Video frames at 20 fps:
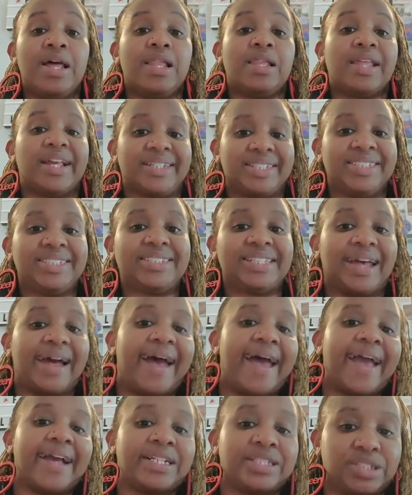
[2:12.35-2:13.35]
like just
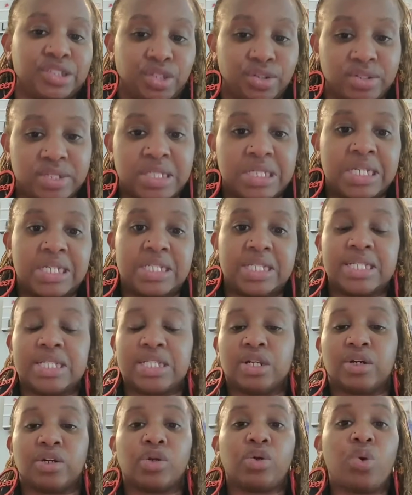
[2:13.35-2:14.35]
ask those
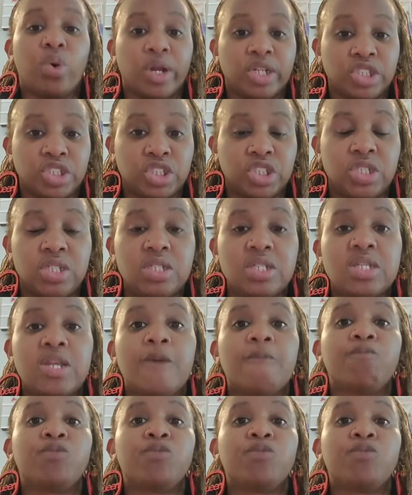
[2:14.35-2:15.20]
necessary questions